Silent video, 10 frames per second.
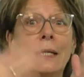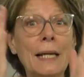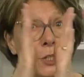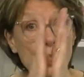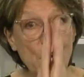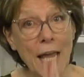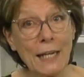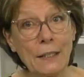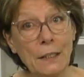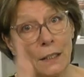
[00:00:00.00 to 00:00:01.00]
Now,
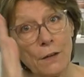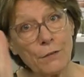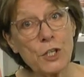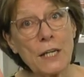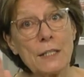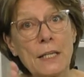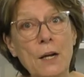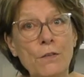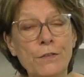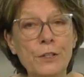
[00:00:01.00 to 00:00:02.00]
Jane, lovely Jane
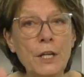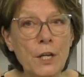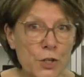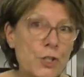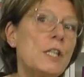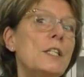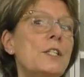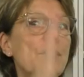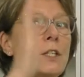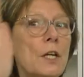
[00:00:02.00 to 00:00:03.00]
Telford,
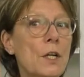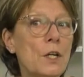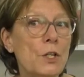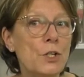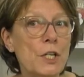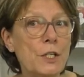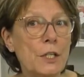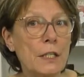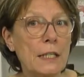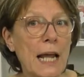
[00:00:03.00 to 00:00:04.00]
she's she's
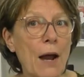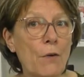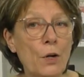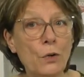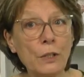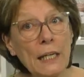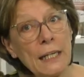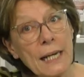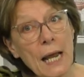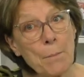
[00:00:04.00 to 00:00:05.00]
going to carry on
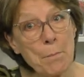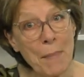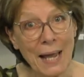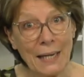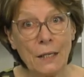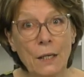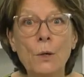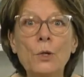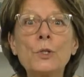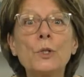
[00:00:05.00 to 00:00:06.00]
in May
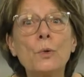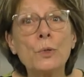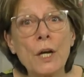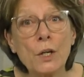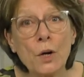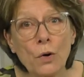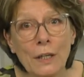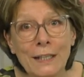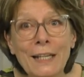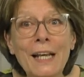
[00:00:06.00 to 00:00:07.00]
because, of course, her
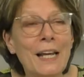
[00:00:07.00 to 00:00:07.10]
Colin.